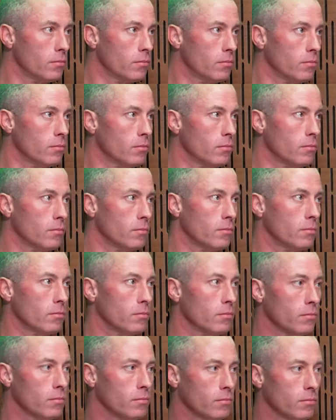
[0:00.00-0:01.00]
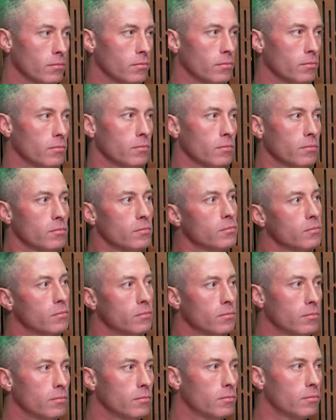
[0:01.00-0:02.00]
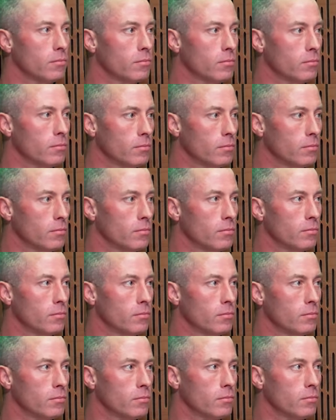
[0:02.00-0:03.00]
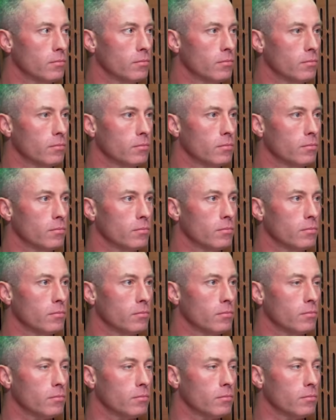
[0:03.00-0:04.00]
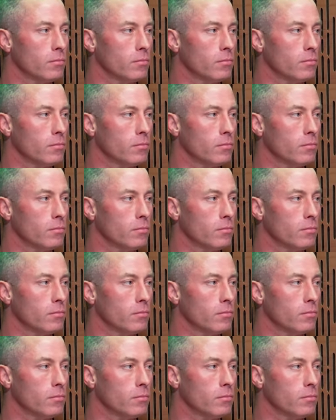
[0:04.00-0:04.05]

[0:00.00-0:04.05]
(silent)